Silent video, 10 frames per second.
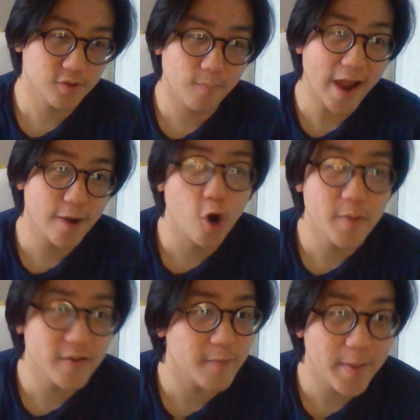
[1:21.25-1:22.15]
You might know
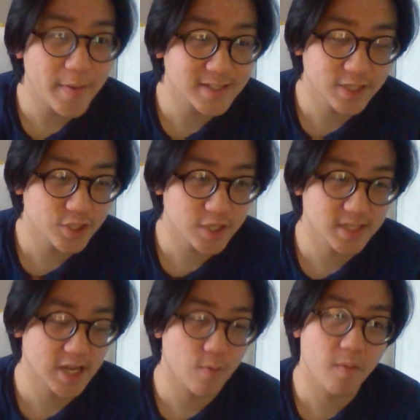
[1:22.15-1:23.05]
me from Apex Legends
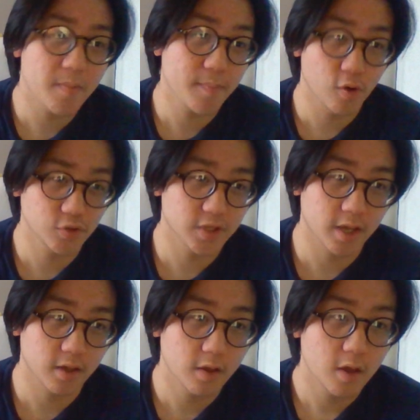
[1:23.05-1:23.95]
because I'll probably be posting.